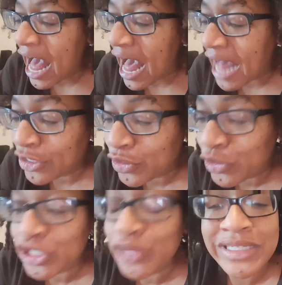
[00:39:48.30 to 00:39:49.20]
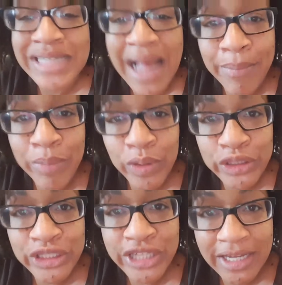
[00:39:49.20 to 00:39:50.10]
I knew she was not
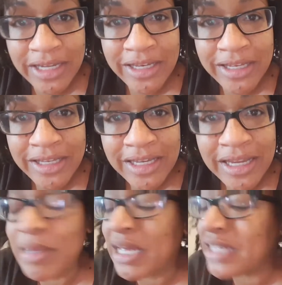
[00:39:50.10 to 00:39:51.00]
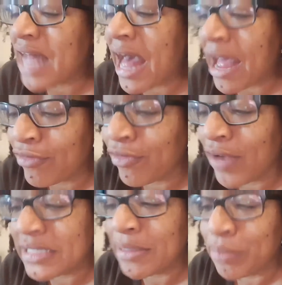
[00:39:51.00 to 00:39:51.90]
bullshitting. Because I've
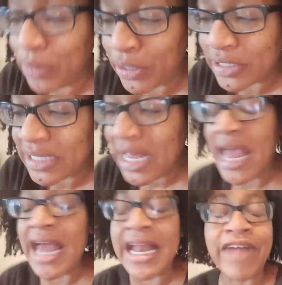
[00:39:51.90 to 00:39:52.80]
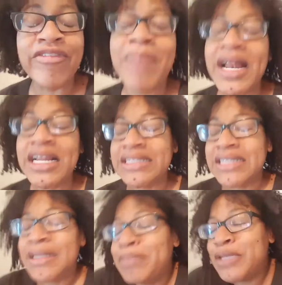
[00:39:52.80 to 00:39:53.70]
read some books and everybody's
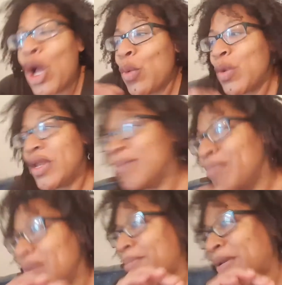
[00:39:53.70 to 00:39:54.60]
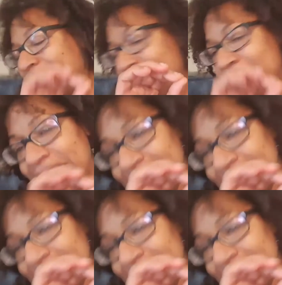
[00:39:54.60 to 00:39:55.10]
tiptoeing and being politically